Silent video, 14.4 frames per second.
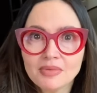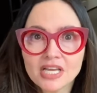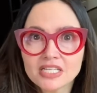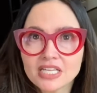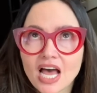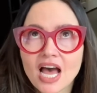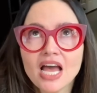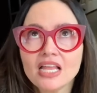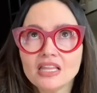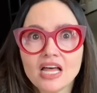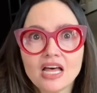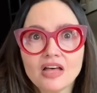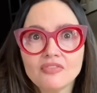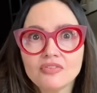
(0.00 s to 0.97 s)
Because I
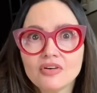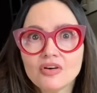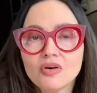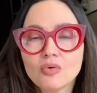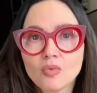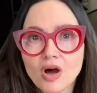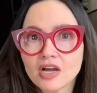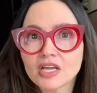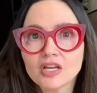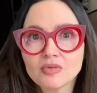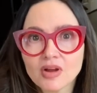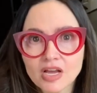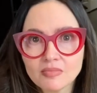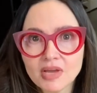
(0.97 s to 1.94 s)
love walking
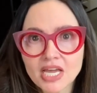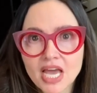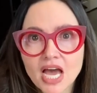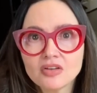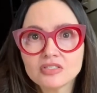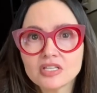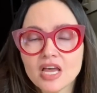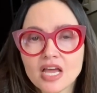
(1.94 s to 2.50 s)
around my house